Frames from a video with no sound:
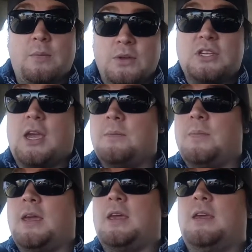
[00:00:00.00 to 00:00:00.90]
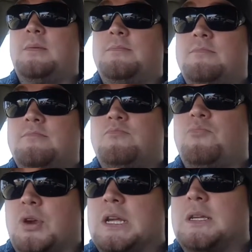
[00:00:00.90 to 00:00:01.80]
which can be
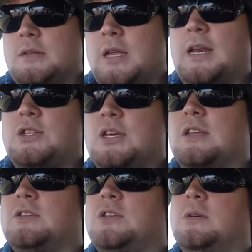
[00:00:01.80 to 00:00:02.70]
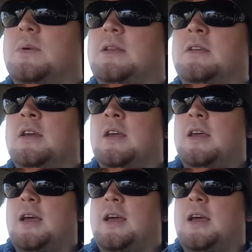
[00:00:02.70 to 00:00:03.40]
pretty energy consuming.